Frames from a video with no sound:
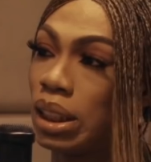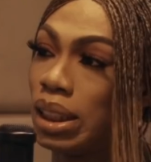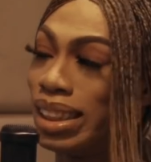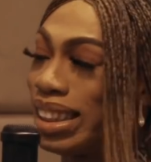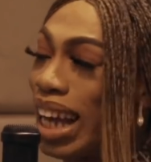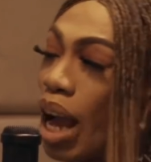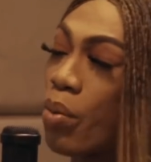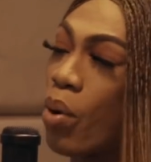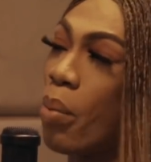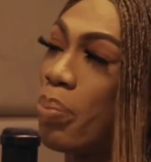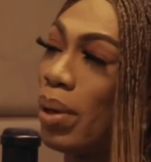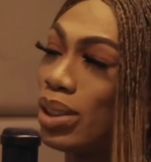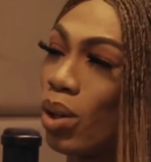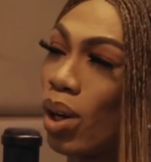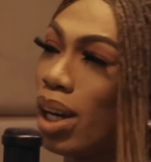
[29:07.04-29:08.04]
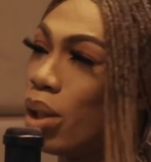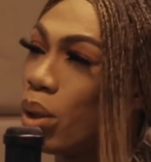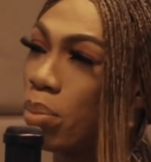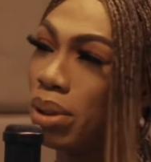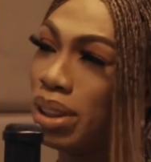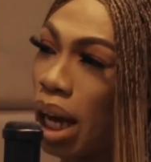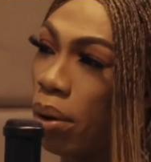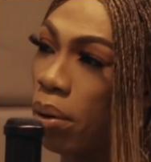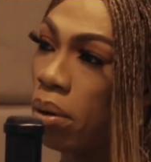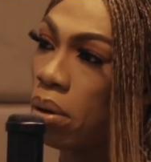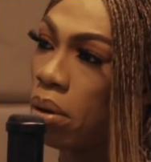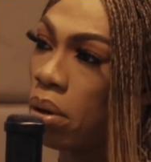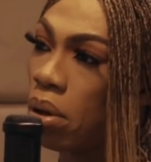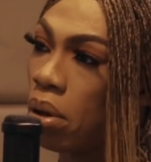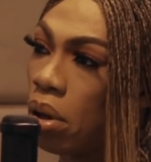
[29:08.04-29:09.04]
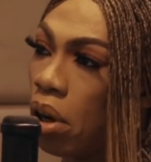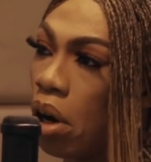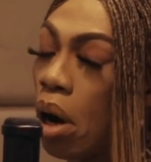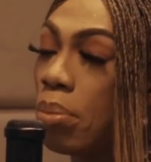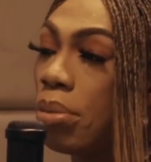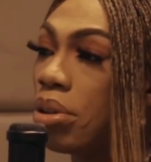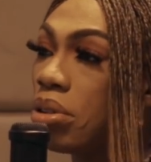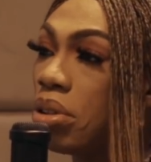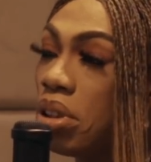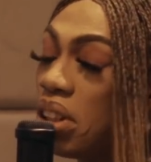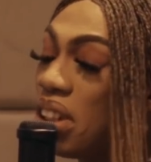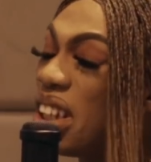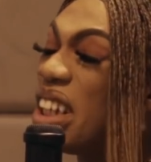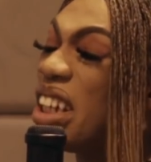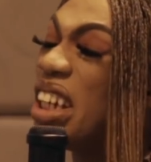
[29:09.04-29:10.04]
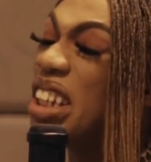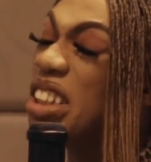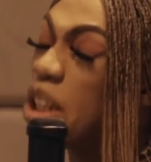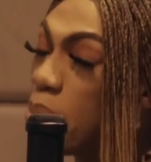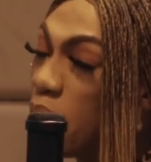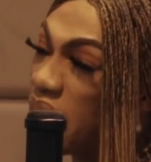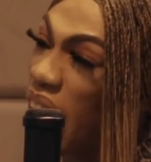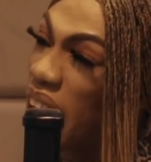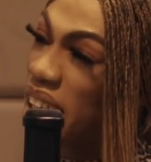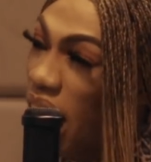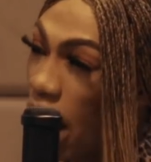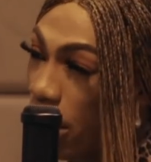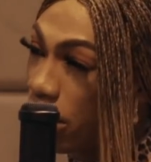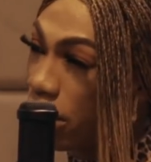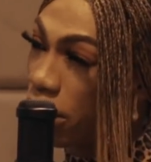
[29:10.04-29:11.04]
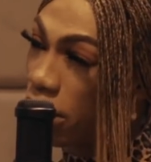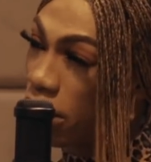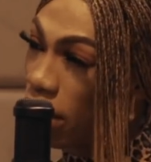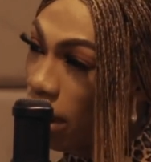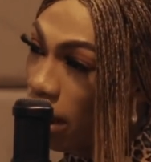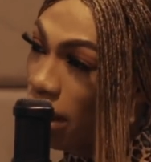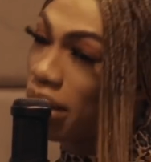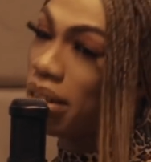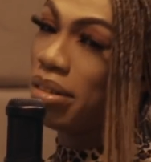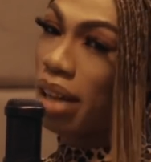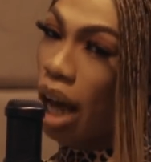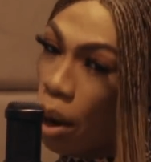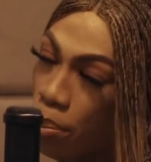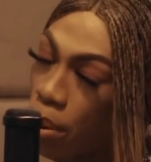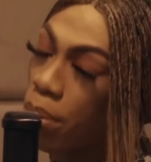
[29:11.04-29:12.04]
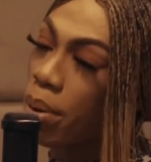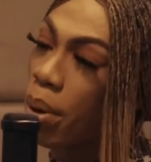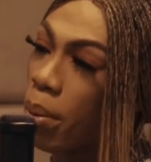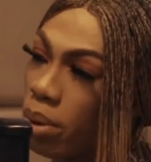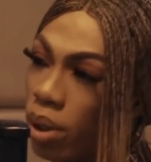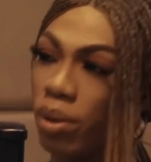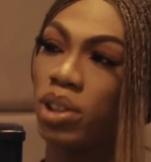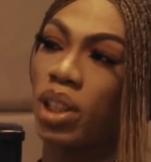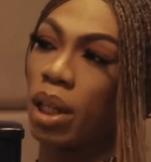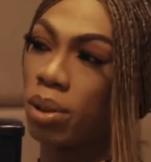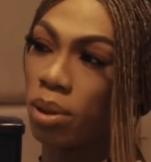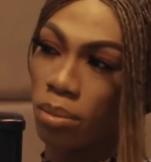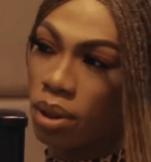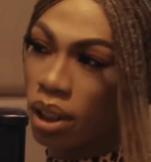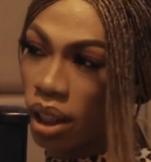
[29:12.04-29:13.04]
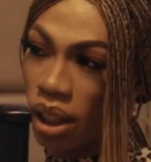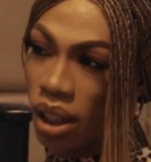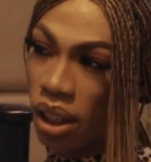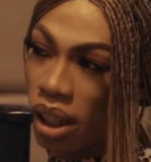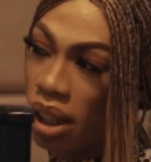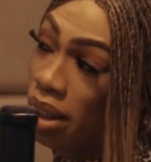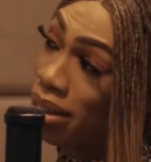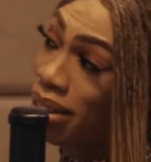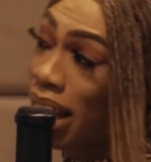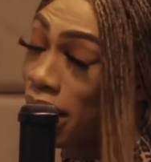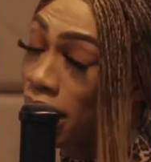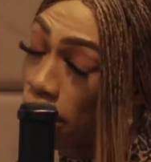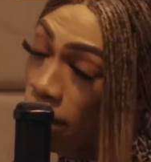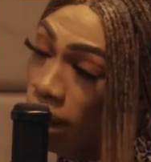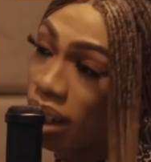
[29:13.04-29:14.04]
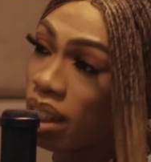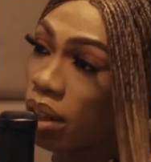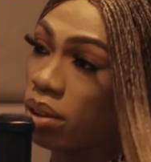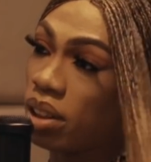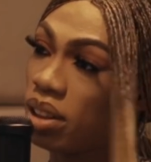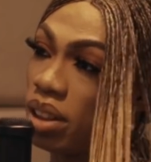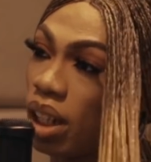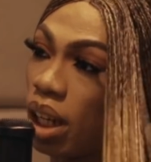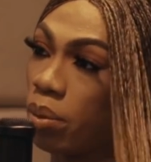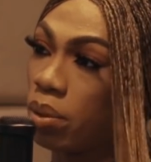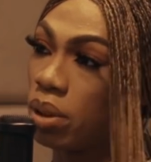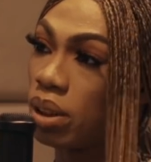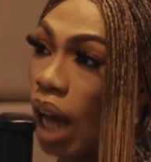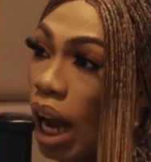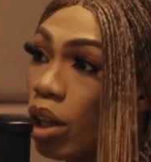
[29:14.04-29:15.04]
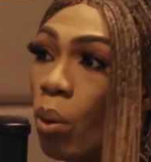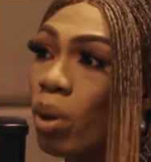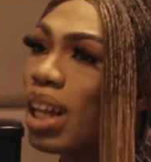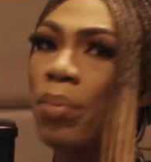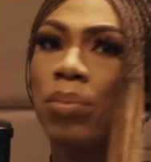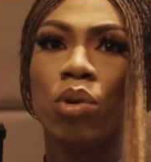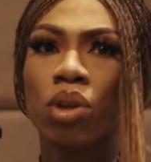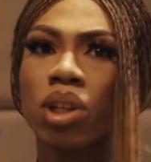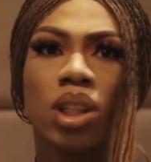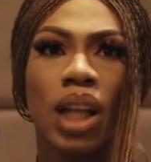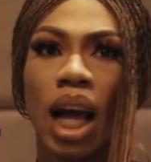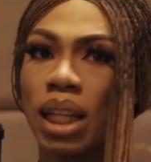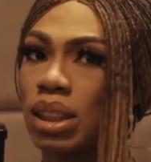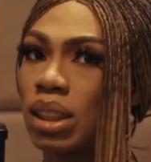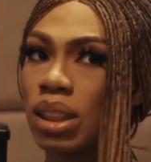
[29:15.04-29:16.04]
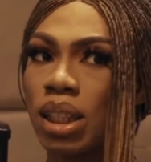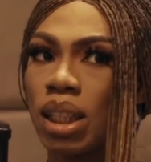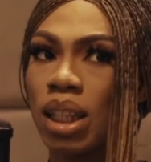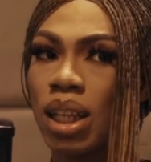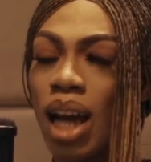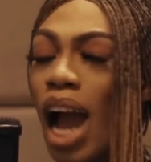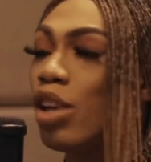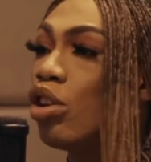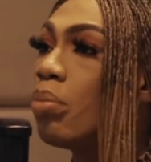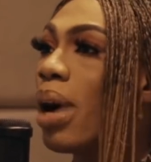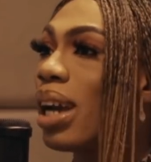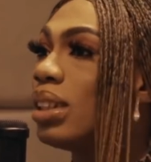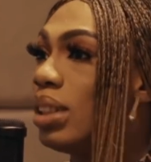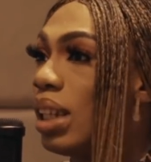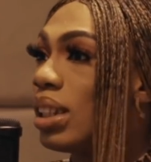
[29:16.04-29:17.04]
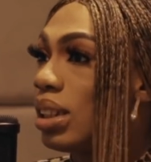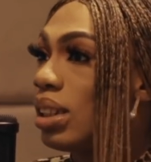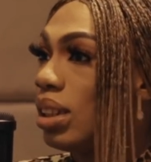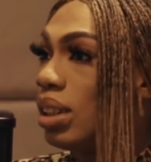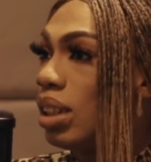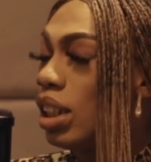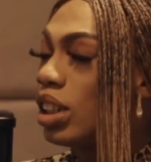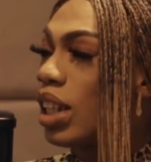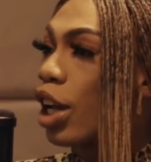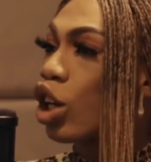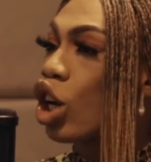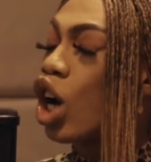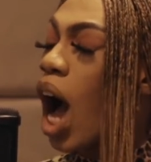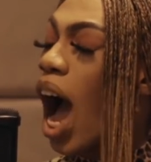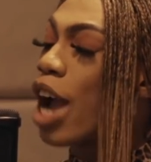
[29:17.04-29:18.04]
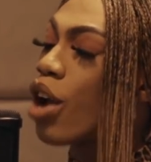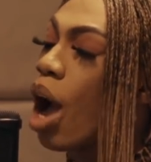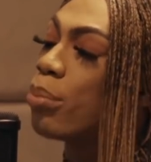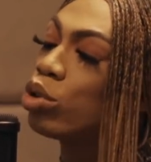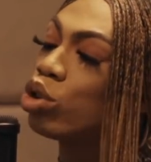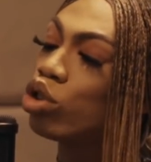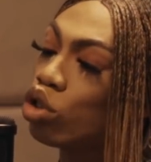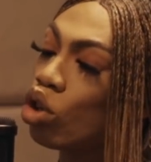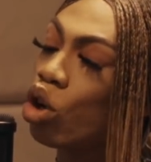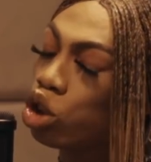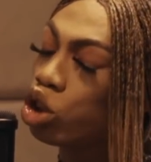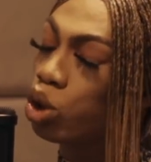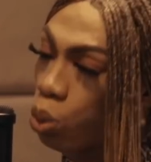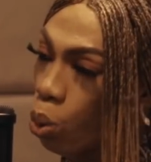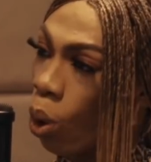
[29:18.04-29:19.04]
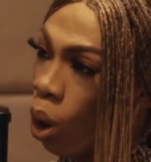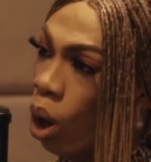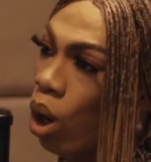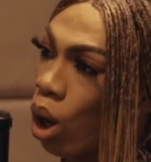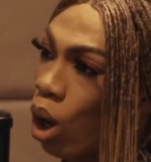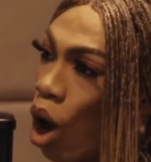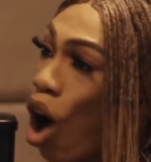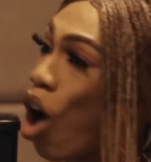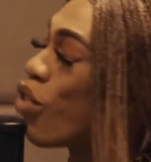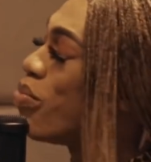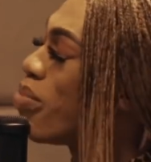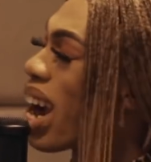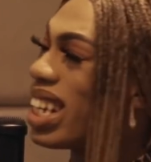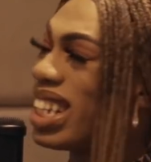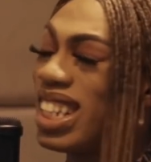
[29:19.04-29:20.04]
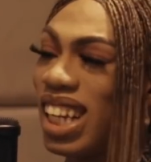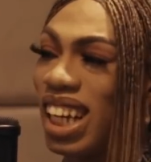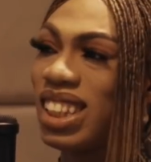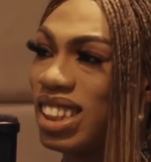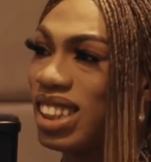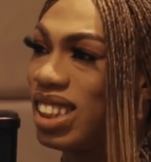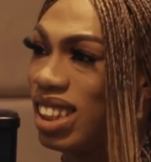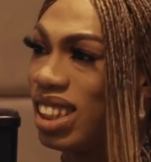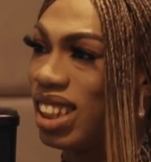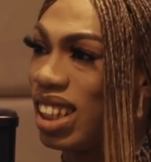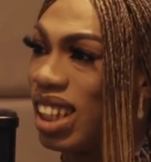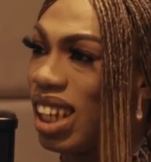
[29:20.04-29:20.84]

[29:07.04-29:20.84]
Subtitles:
Now one person go and look me down. Come on, she be now. Now, baby people they reach out to me. Now Kim Kardashian go to sit down with. I know what I'm looking at. I know my destiny. It's like I am so sure of my destiny.